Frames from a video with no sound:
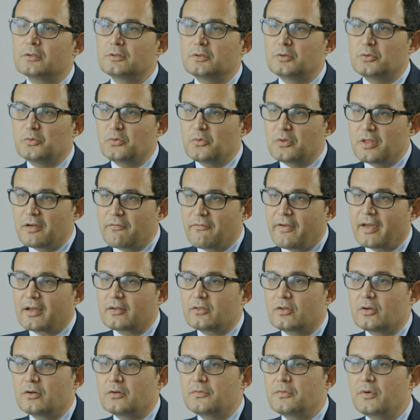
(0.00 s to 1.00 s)
to the
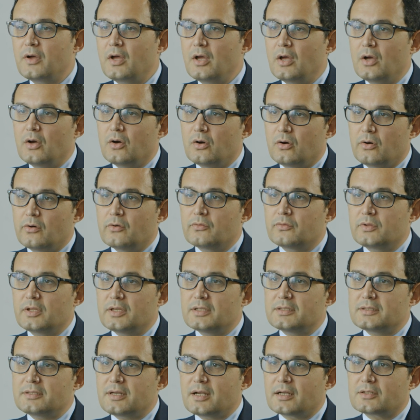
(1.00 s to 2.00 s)
effect of
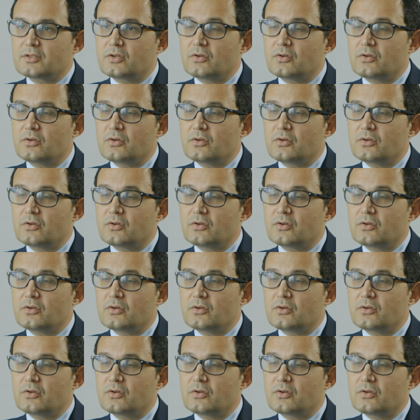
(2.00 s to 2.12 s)
this drug?